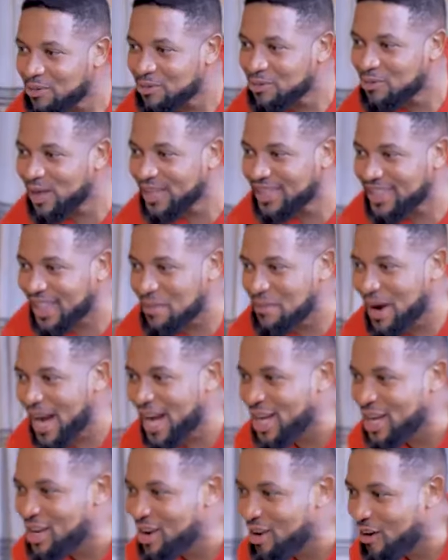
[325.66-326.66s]
I want to go and
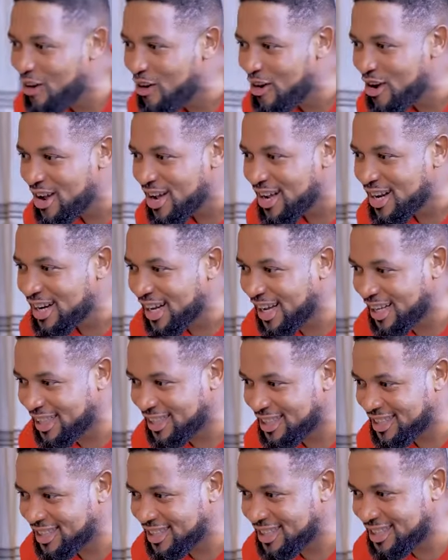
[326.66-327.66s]
tell my in-law
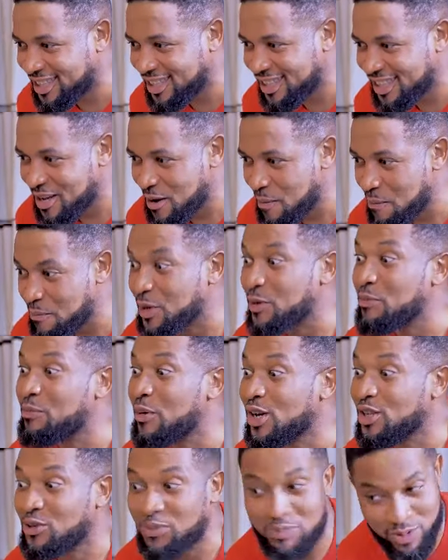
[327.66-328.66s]
that's
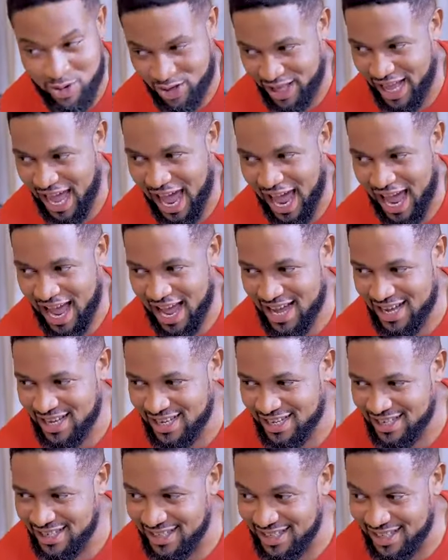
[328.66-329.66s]
Big Boy's brother.
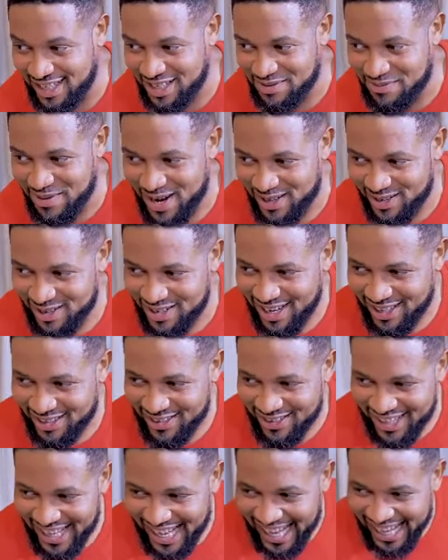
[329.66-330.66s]
is getting married to
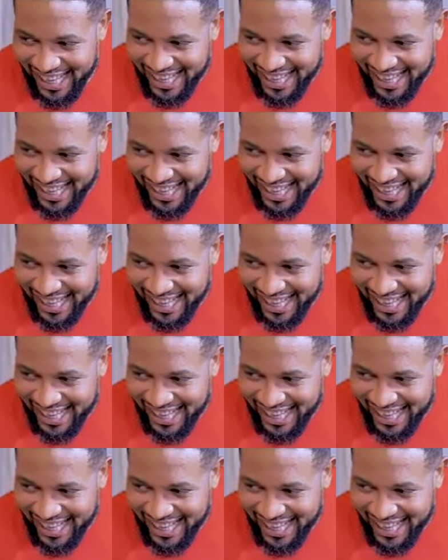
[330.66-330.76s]
their daughter.